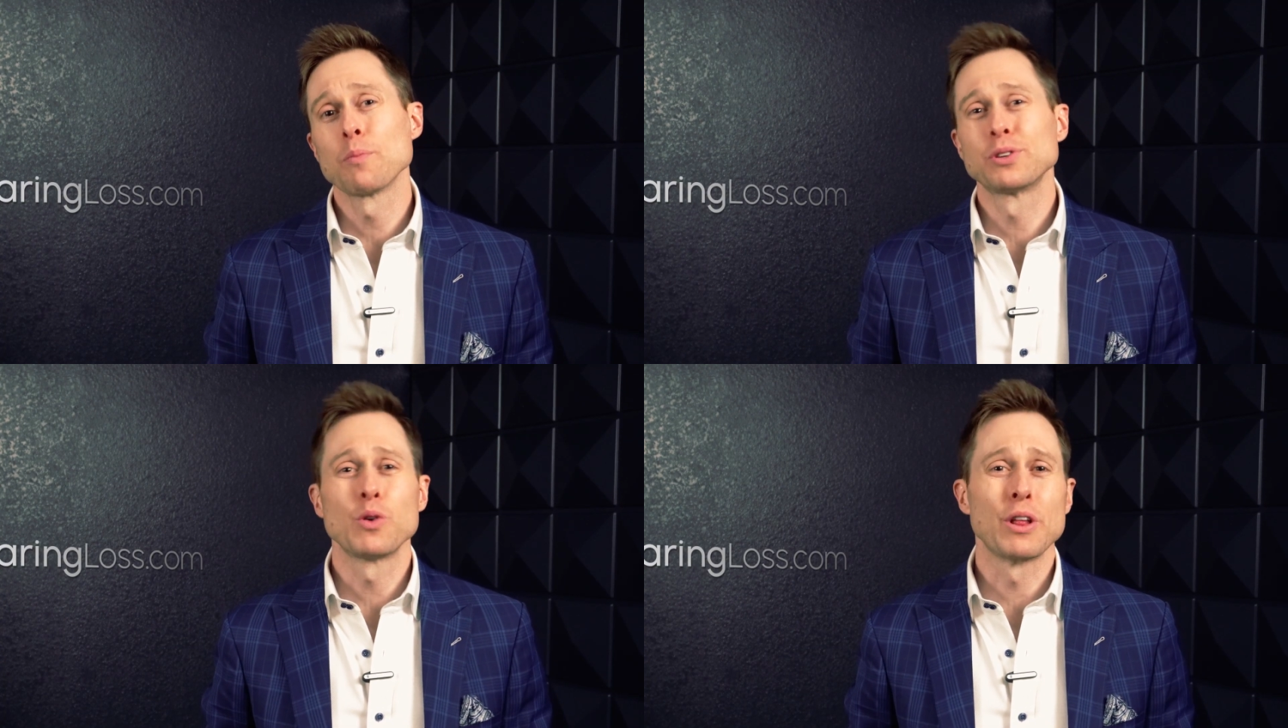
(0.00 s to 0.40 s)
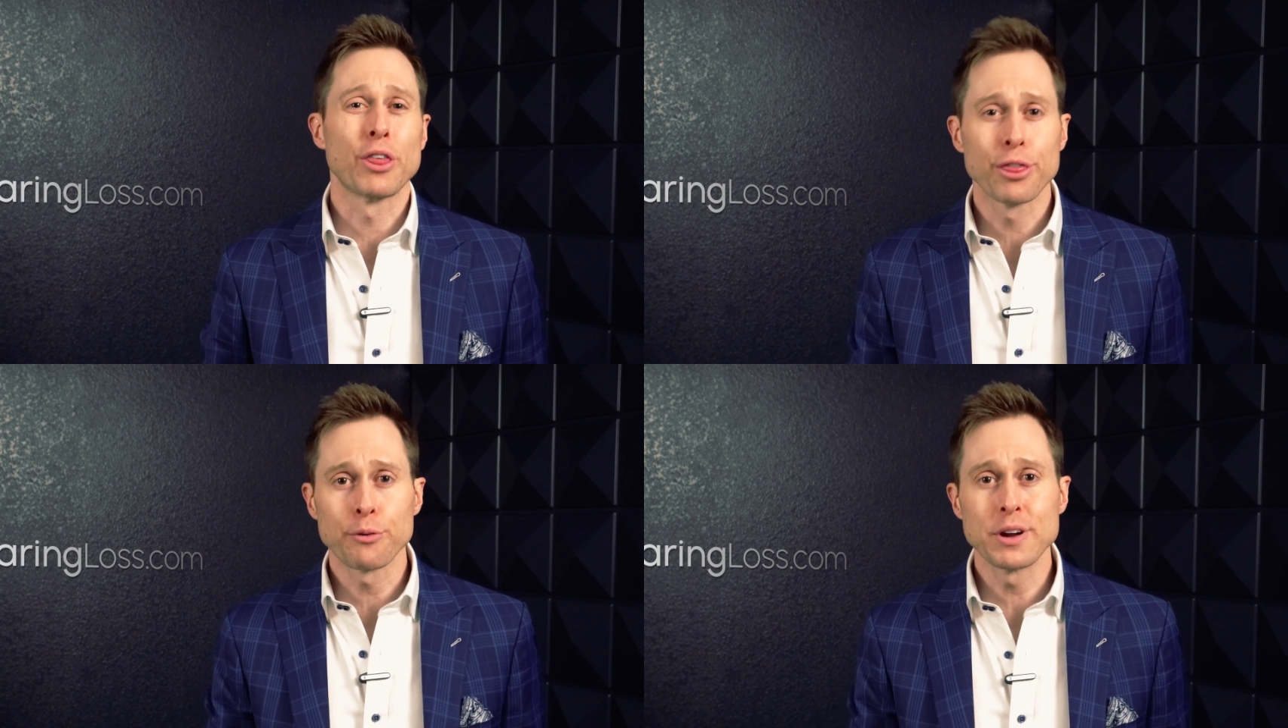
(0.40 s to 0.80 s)
between
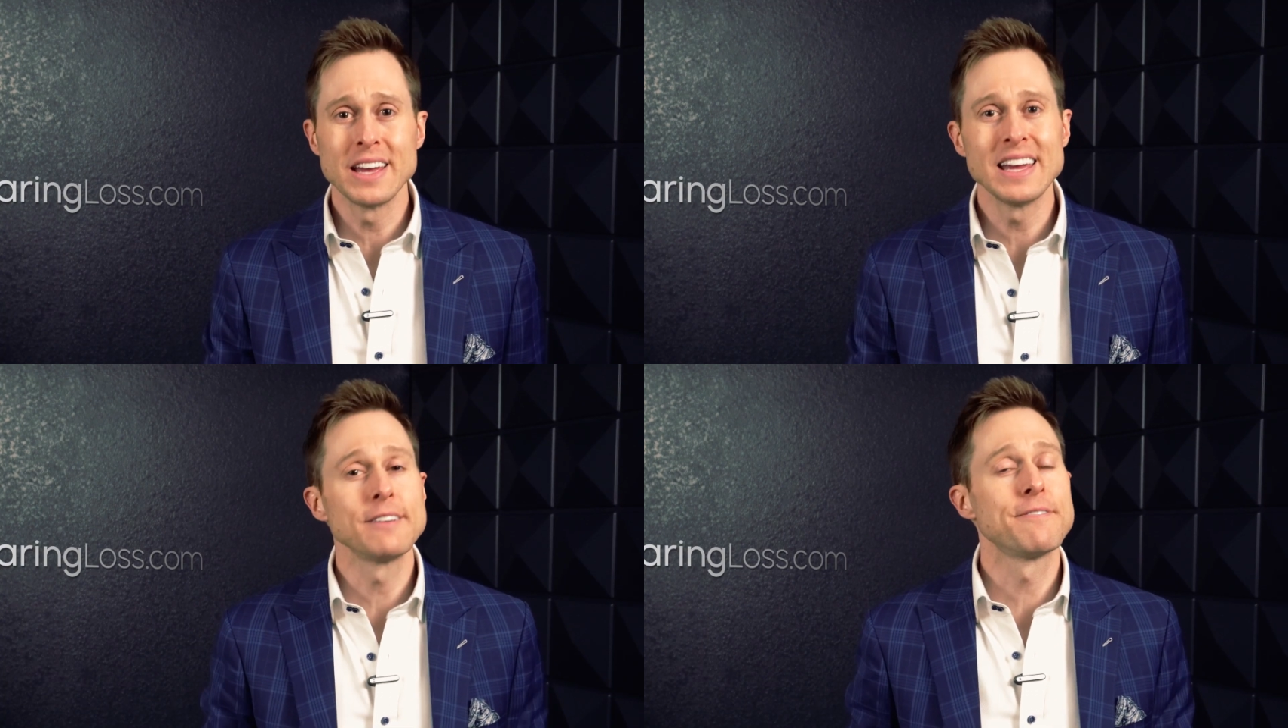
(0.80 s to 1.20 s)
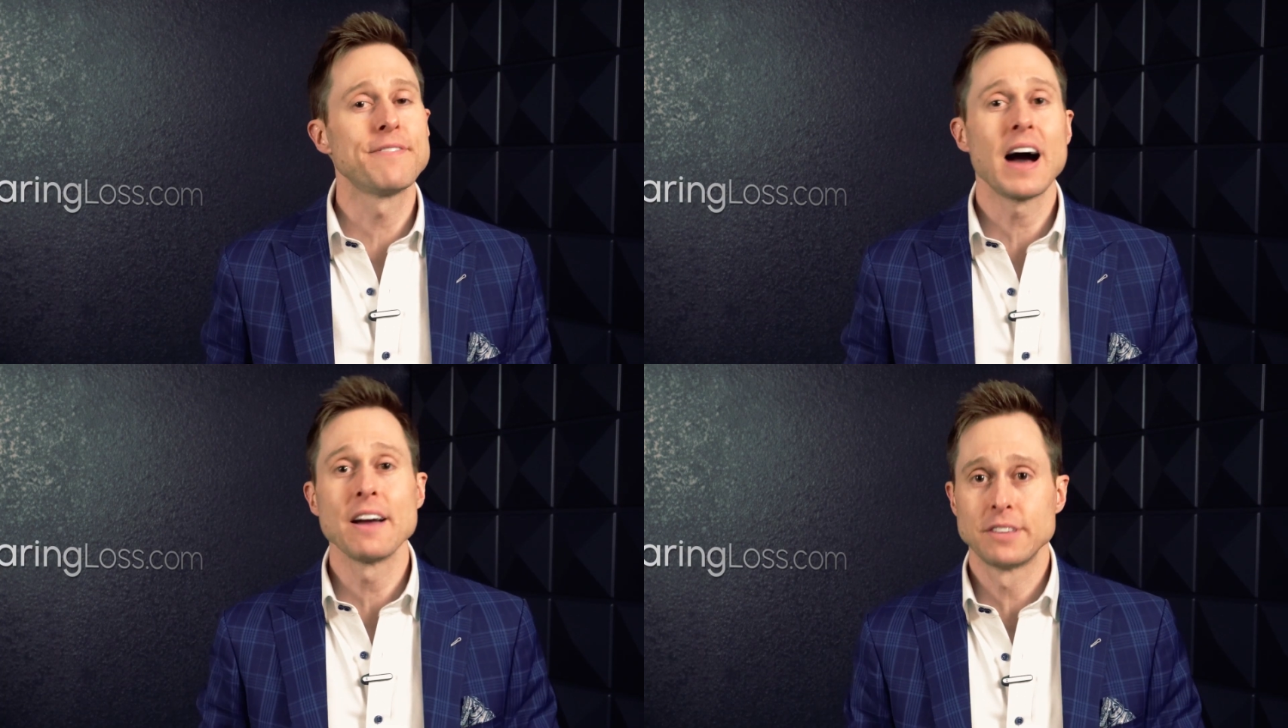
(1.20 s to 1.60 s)
3 and
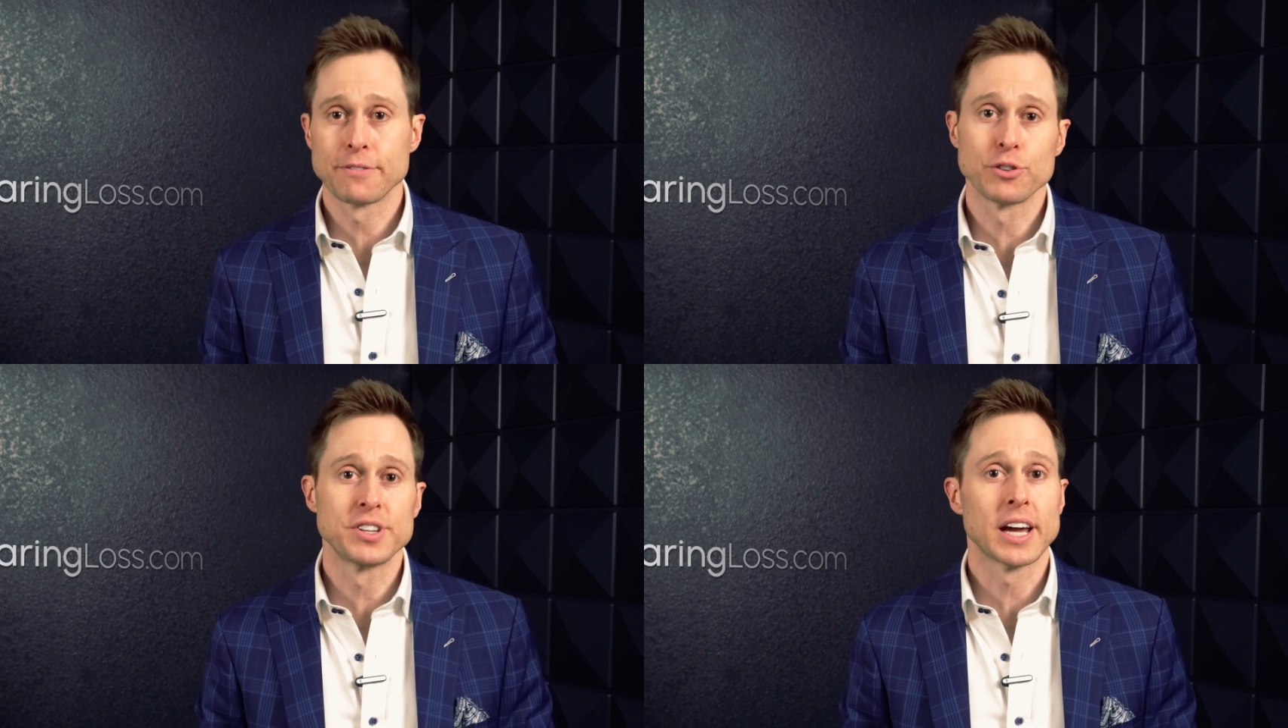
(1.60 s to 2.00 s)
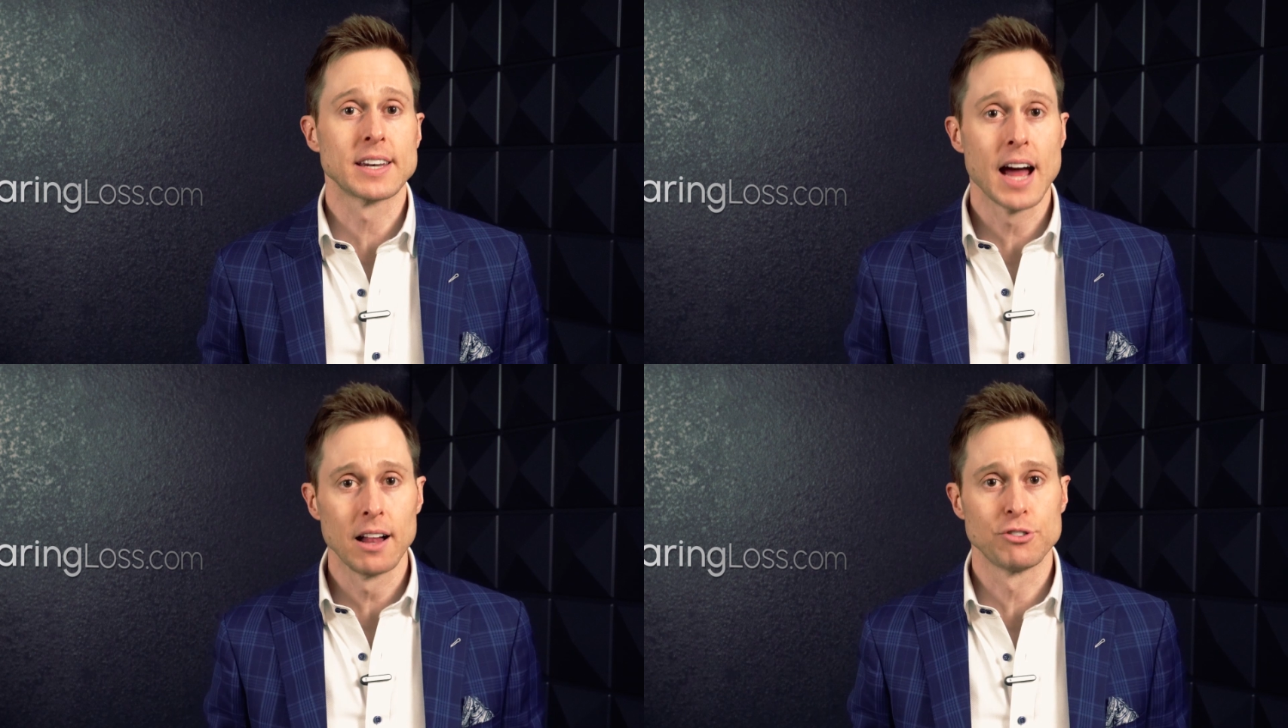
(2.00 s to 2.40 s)
5 different
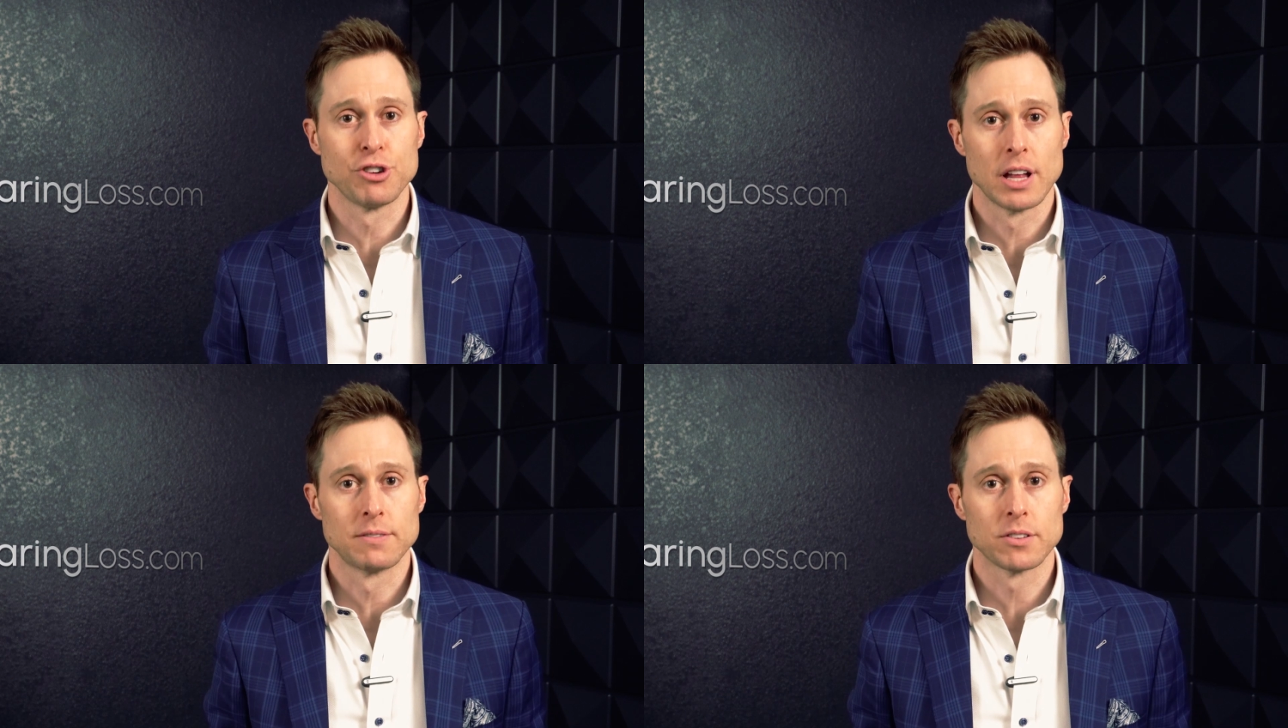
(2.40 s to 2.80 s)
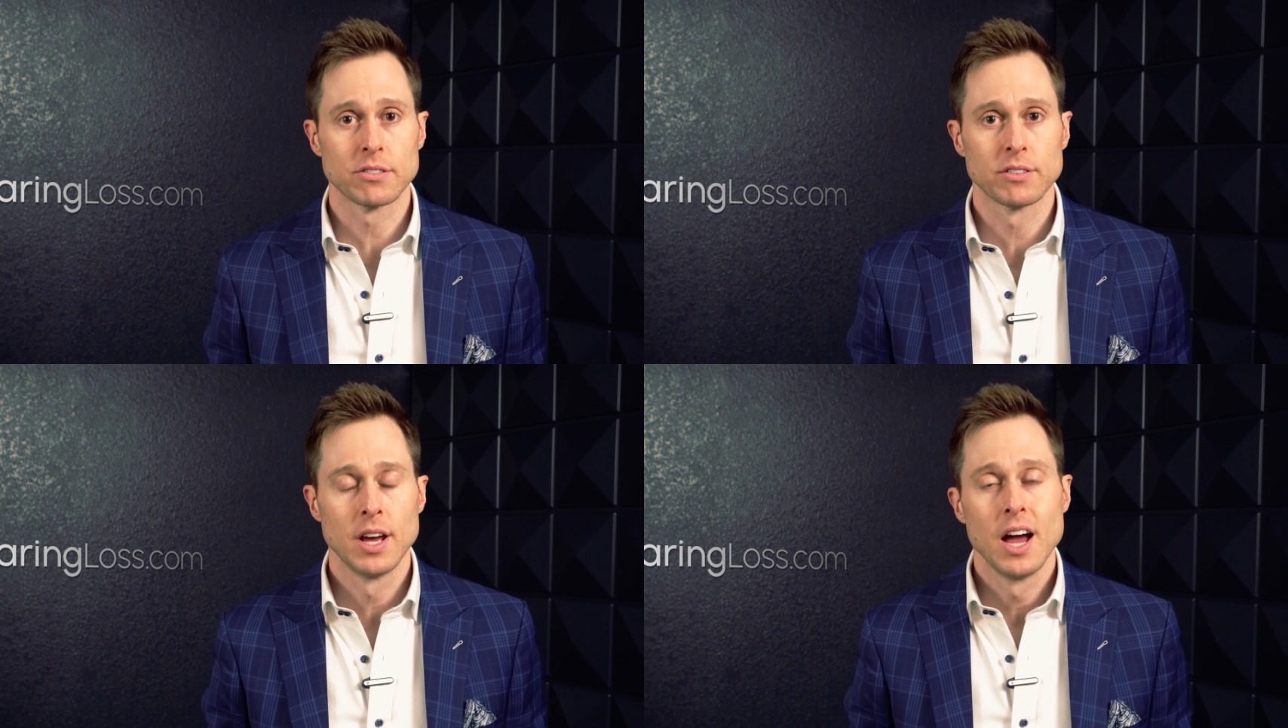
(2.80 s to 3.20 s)
technology
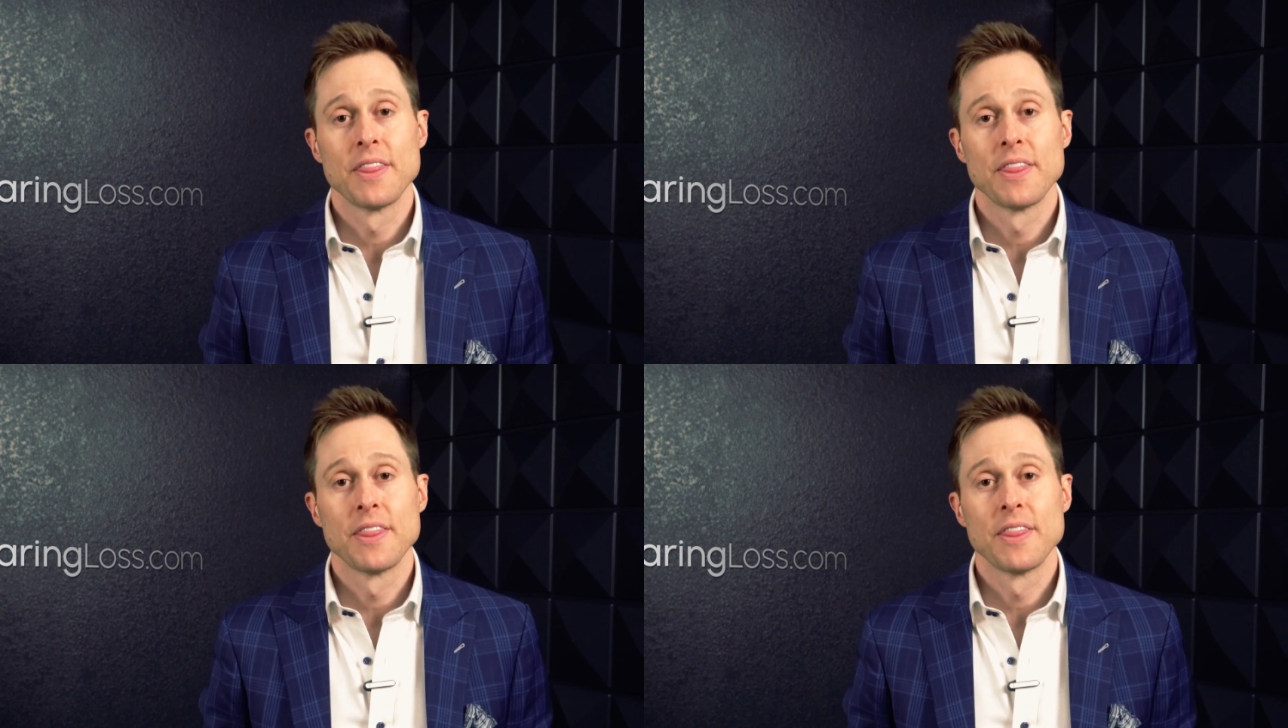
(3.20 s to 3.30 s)
levels.